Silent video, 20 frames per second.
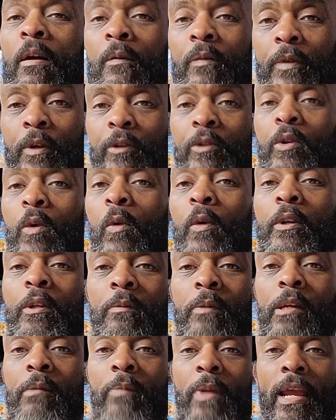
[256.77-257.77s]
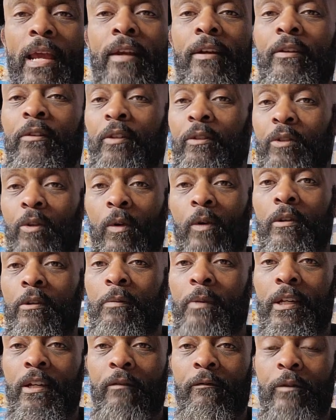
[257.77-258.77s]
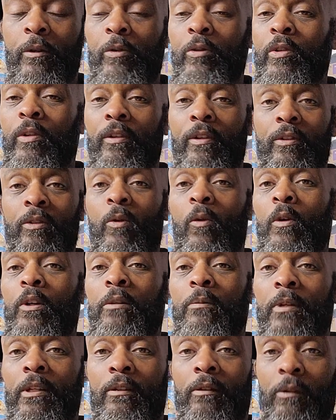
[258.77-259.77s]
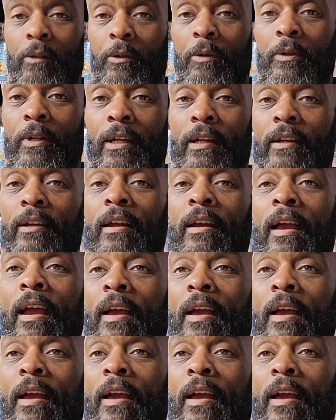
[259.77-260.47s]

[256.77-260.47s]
there's going to be panic, there's going to be confusion, there's going to be looting,